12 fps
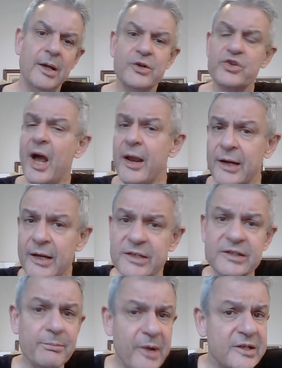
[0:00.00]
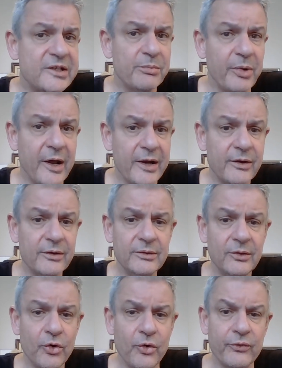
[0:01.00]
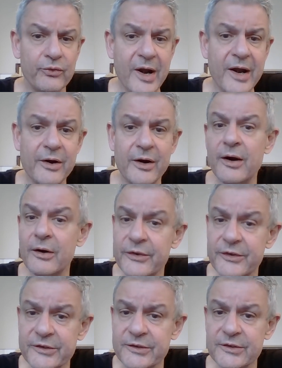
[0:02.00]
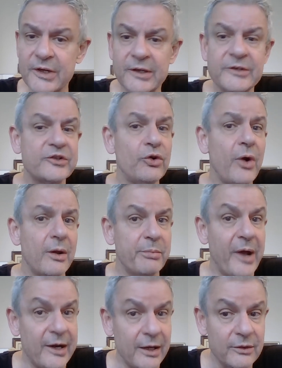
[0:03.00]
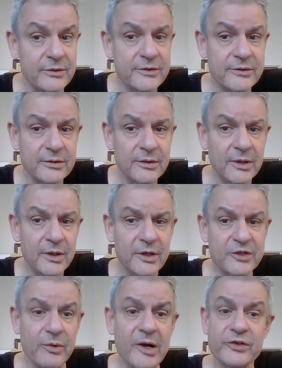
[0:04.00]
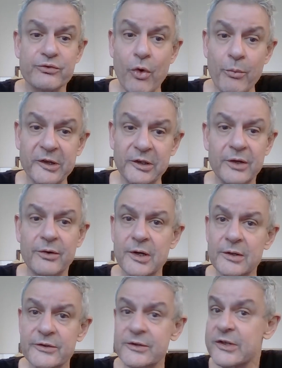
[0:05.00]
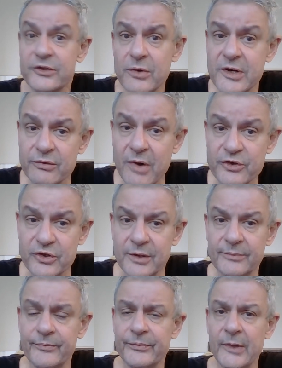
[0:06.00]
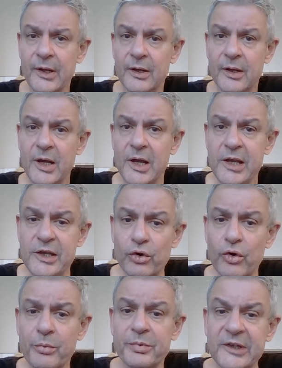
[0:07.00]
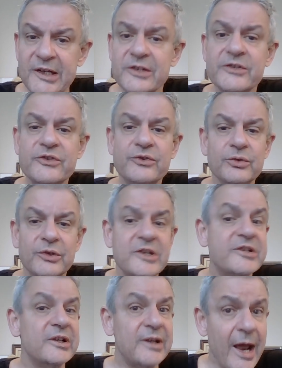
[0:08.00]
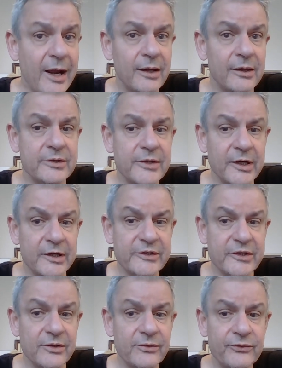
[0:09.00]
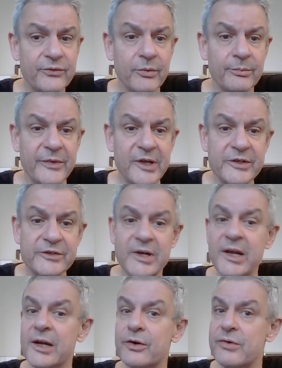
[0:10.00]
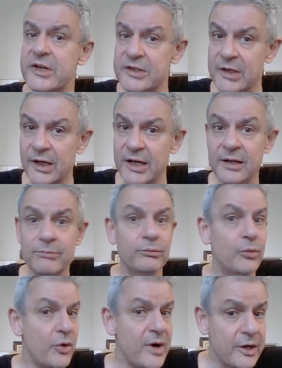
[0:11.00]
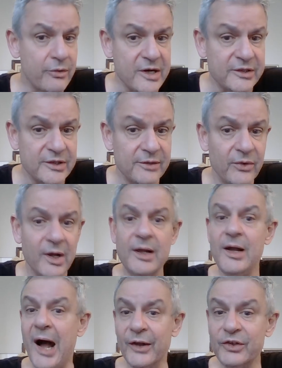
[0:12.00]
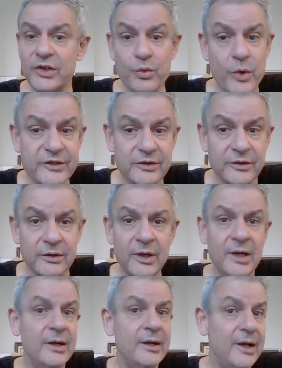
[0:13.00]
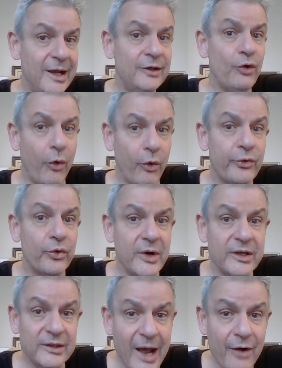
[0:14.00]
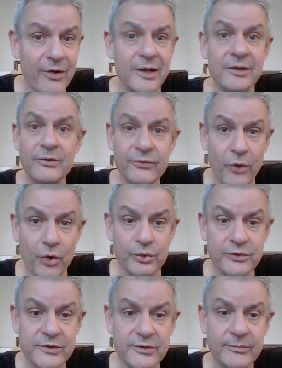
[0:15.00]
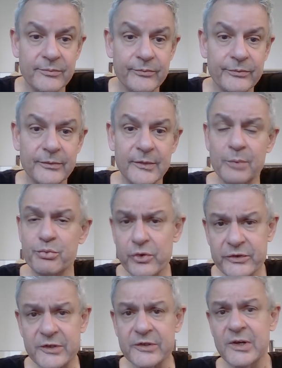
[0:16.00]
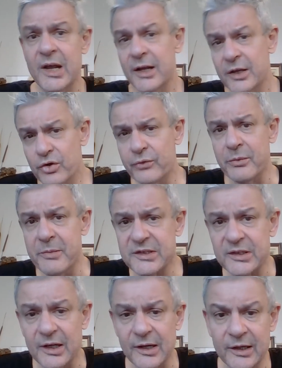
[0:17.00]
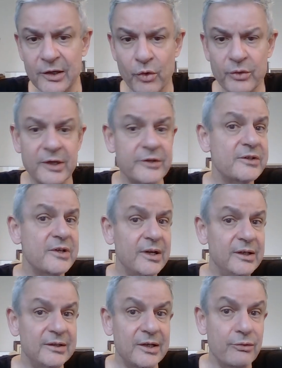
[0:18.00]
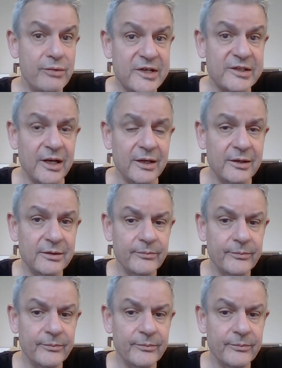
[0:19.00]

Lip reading: China is the main supplier of rare earths and solar panels, as well as raw materials, and so is Russia. Europe needs to disentangle itself from these increasingly more aggressive, anti-Western, and authoritarian foes. A process euphemistically known as de-risking.